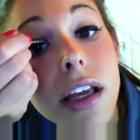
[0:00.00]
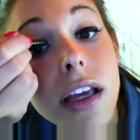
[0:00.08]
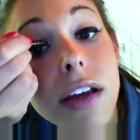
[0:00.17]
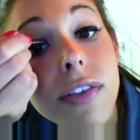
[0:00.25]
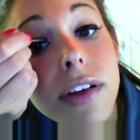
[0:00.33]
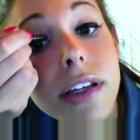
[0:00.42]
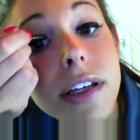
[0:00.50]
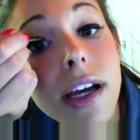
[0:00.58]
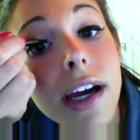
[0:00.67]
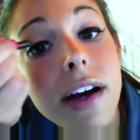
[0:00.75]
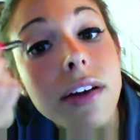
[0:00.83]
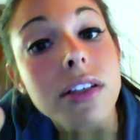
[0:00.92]
even
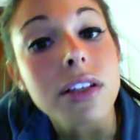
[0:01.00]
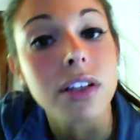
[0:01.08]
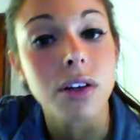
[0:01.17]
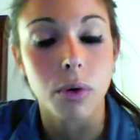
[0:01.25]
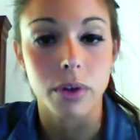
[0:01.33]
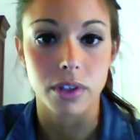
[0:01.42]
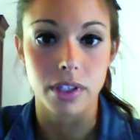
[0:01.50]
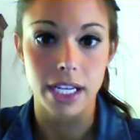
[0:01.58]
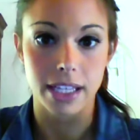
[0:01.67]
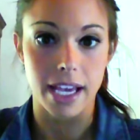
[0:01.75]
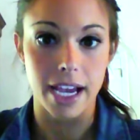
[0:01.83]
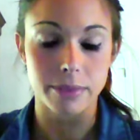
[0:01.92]
down to the corner
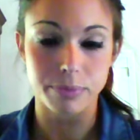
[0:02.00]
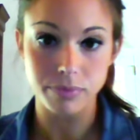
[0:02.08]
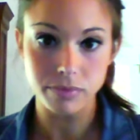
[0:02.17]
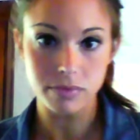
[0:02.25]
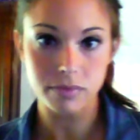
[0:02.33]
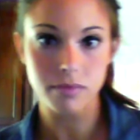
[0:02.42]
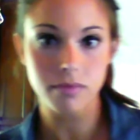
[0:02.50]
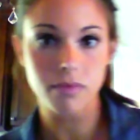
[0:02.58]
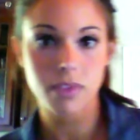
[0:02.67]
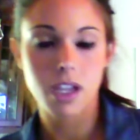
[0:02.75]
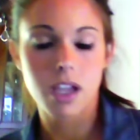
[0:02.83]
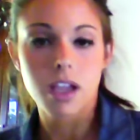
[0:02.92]
like that.
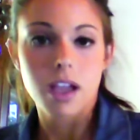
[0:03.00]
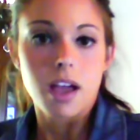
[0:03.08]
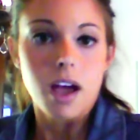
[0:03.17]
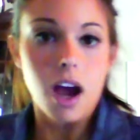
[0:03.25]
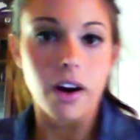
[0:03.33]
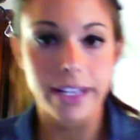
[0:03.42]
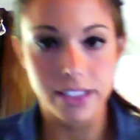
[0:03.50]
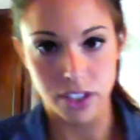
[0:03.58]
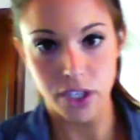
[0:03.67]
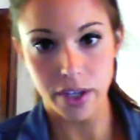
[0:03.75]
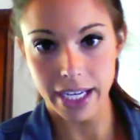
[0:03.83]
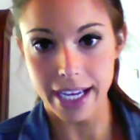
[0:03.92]
Alright, so
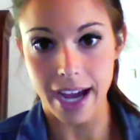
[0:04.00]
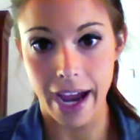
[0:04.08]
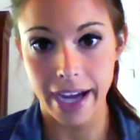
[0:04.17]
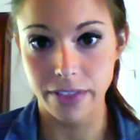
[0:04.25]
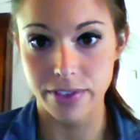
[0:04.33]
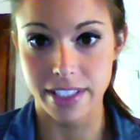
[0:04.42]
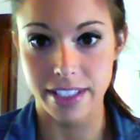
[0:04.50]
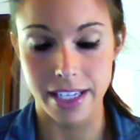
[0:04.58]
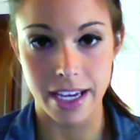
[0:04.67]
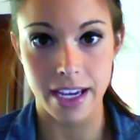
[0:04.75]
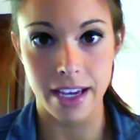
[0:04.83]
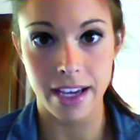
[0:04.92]
you can kind of
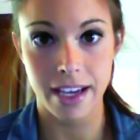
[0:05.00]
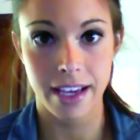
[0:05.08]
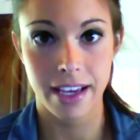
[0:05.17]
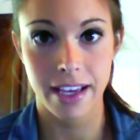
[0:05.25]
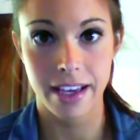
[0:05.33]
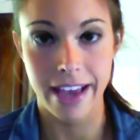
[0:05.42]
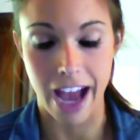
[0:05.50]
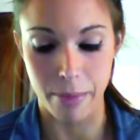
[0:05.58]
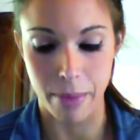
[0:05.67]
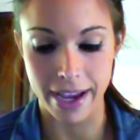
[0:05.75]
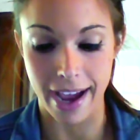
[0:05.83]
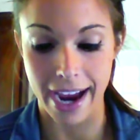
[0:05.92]
see how
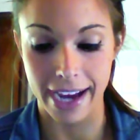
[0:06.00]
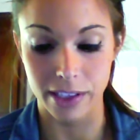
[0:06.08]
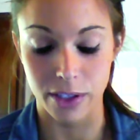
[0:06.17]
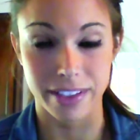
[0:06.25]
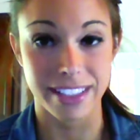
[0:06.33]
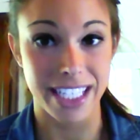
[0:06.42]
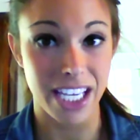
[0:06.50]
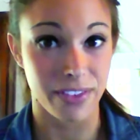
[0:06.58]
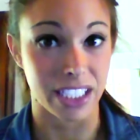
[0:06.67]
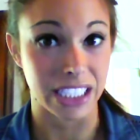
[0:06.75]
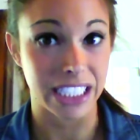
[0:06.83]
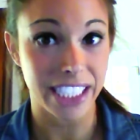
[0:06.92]
my eye looks
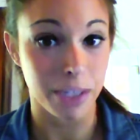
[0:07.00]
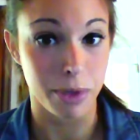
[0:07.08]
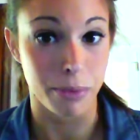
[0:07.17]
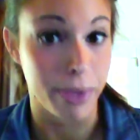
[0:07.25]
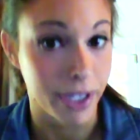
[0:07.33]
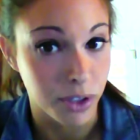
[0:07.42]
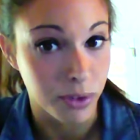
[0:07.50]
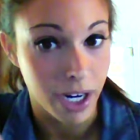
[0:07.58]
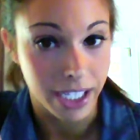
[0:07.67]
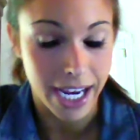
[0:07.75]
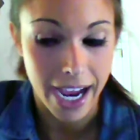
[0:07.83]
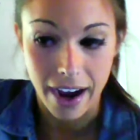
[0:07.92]
even a little bit bigger
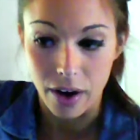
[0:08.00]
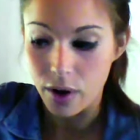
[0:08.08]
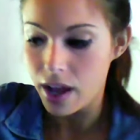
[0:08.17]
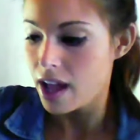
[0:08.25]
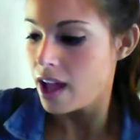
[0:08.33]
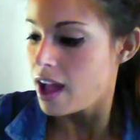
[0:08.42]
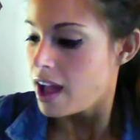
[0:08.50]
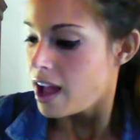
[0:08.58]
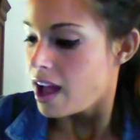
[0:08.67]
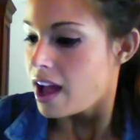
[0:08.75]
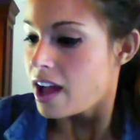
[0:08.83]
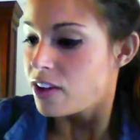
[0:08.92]
right now.
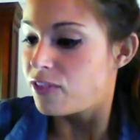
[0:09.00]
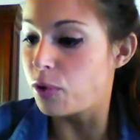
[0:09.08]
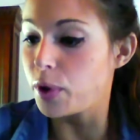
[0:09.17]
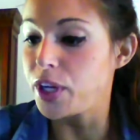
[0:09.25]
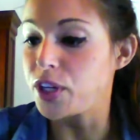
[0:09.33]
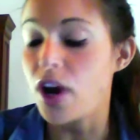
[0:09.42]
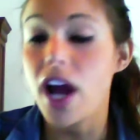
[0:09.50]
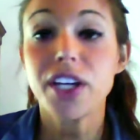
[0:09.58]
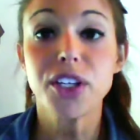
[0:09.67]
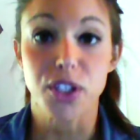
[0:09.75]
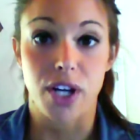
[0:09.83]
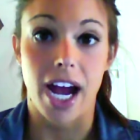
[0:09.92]
For your
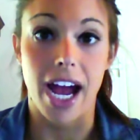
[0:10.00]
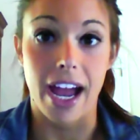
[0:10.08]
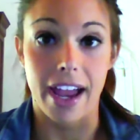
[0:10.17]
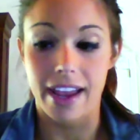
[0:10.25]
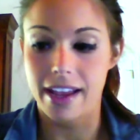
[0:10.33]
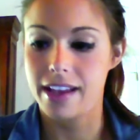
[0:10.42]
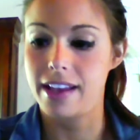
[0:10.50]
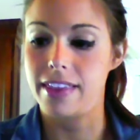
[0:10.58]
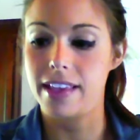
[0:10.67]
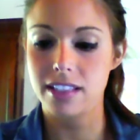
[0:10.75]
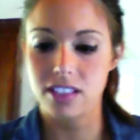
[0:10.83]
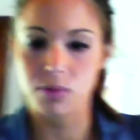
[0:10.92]
under eye, this